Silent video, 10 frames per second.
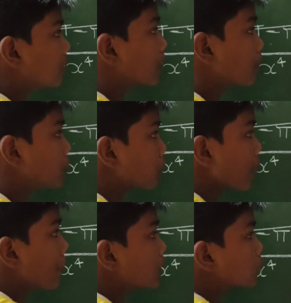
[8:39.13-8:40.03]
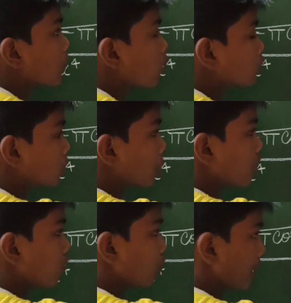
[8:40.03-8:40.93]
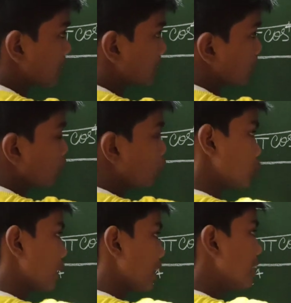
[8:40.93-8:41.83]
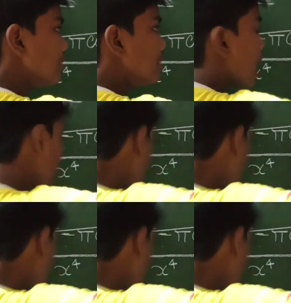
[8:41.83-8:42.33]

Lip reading: that means pi minus pi cos to the power of 4x whole square, I am